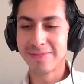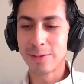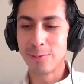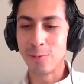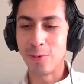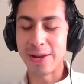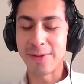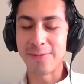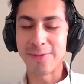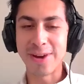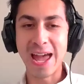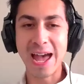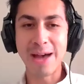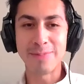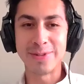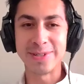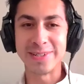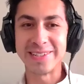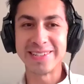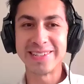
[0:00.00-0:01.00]
whatever
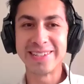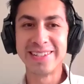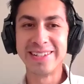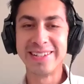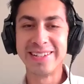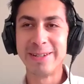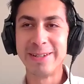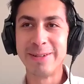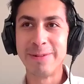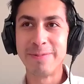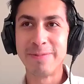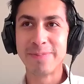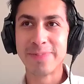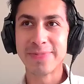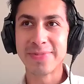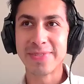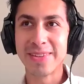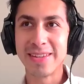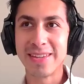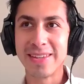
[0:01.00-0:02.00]
happened,
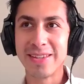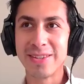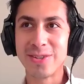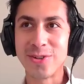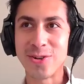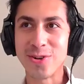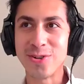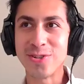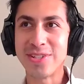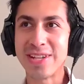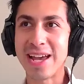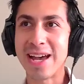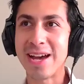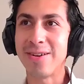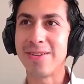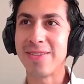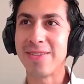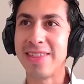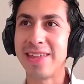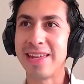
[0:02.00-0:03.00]
turns
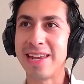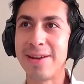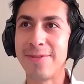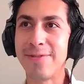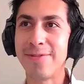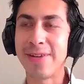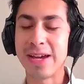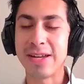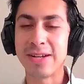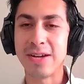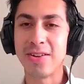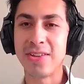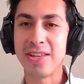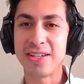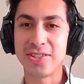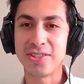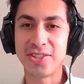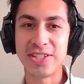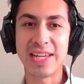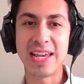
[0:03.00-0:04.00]
out that I found out
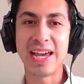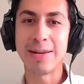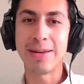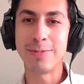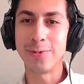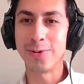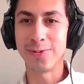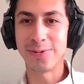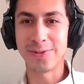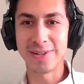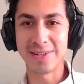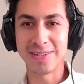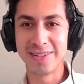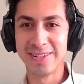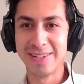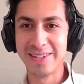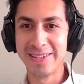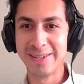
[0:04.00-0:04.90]
that she had a boyfriend.